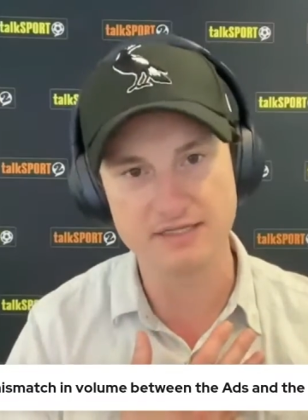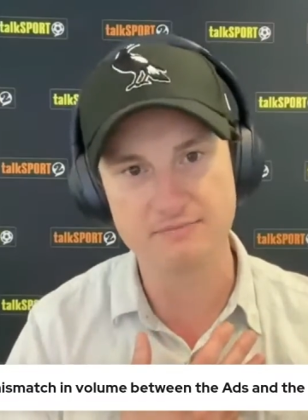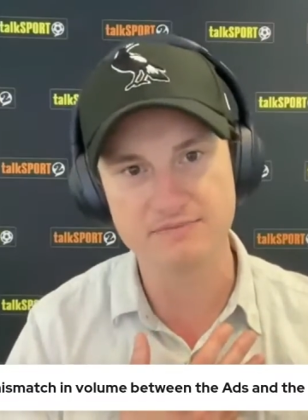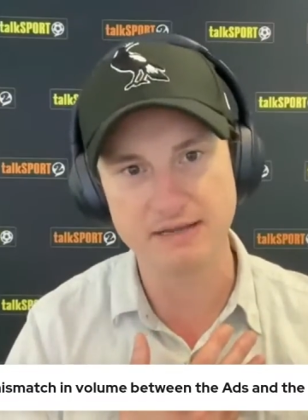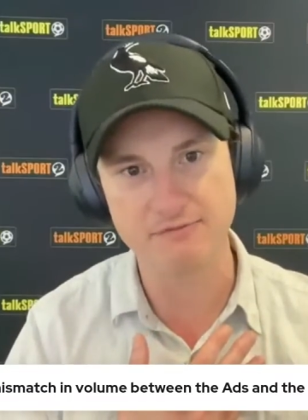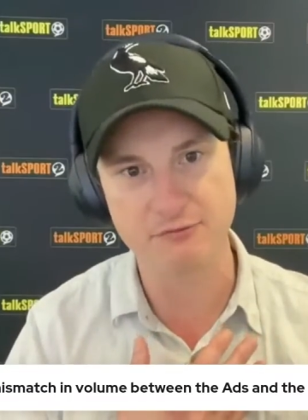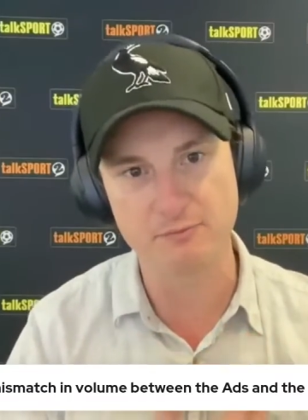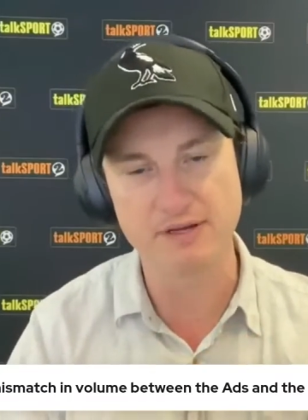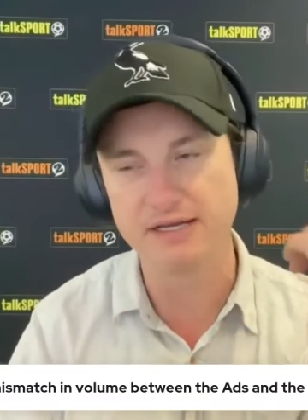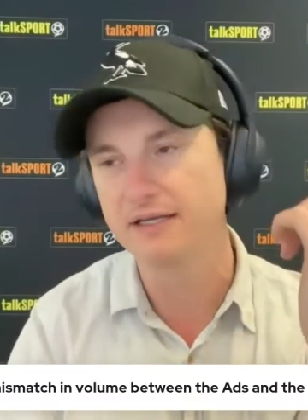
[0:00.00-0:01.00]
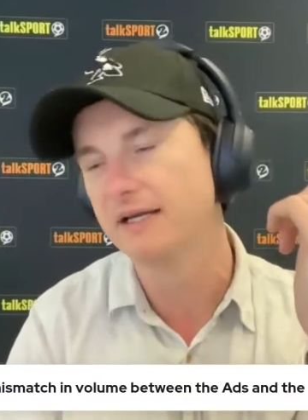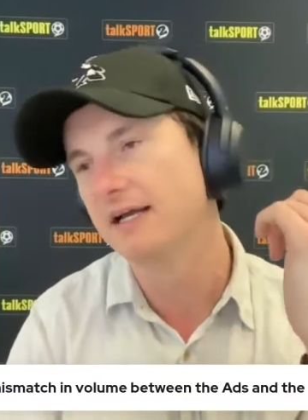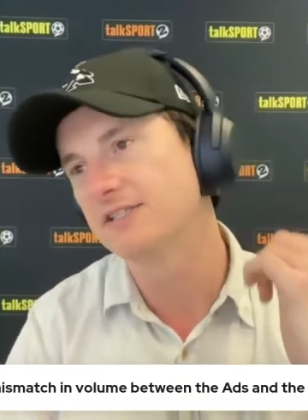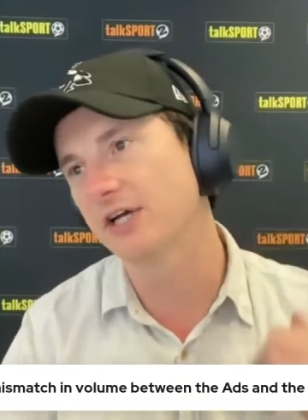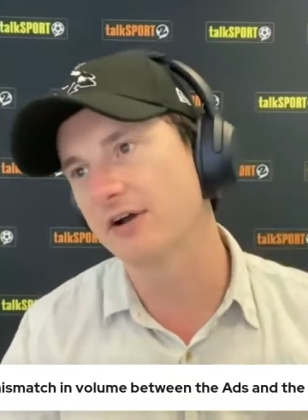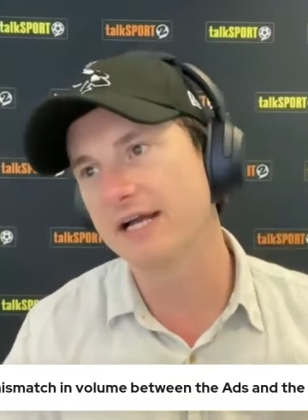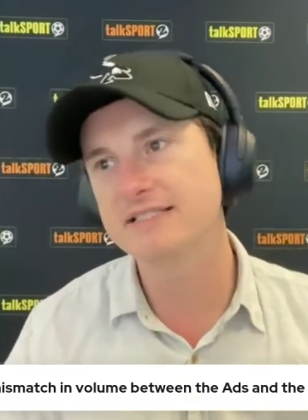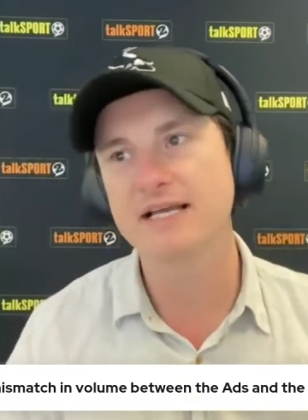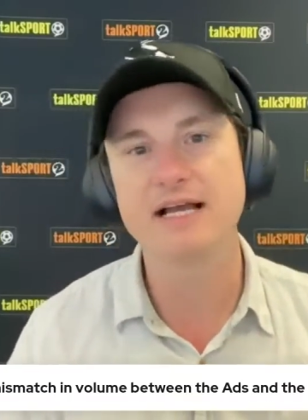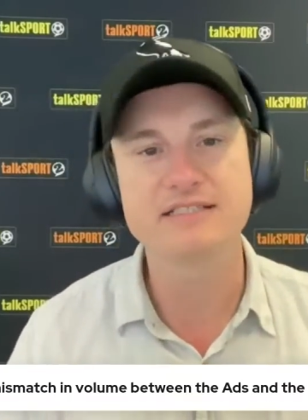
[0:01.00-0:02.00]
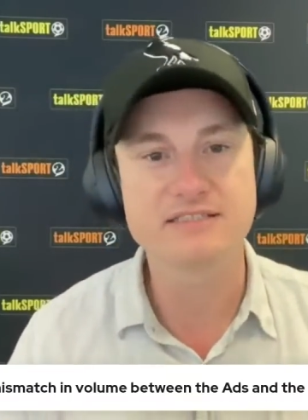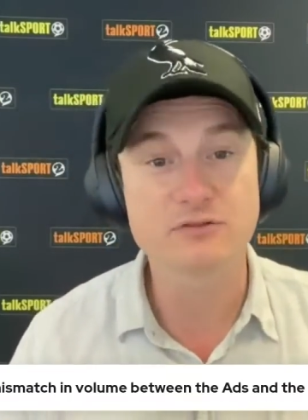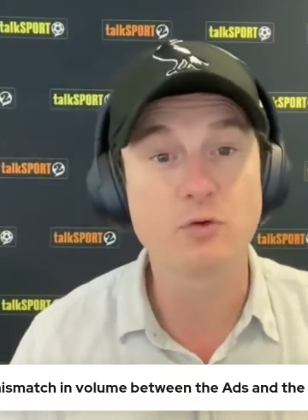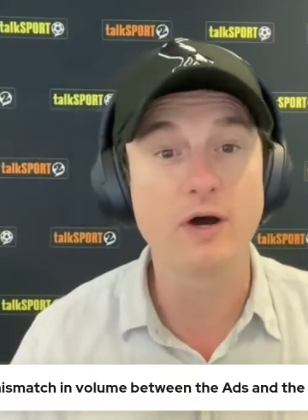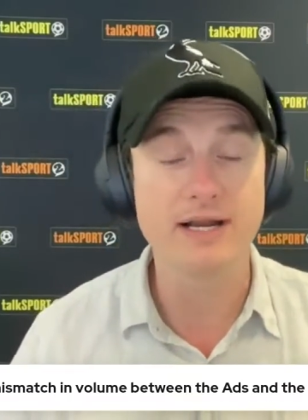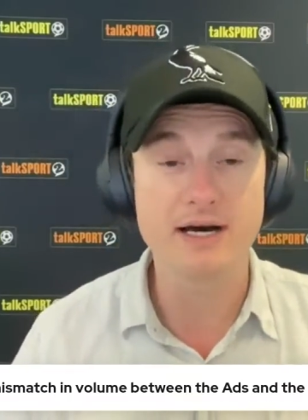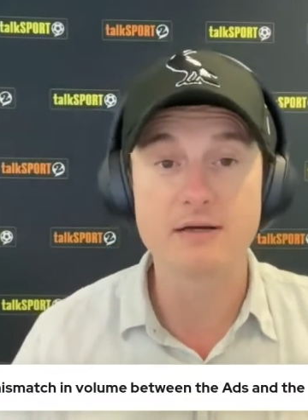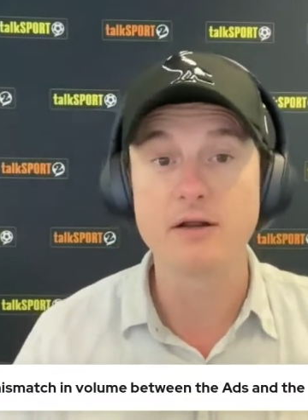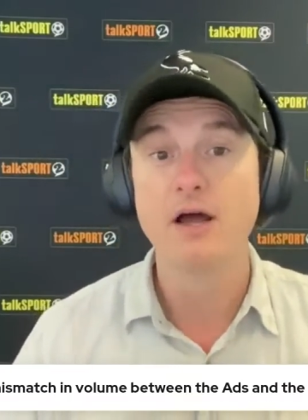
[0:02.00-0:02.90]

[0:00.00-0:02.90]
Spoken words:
depth from me. So it's quite hard.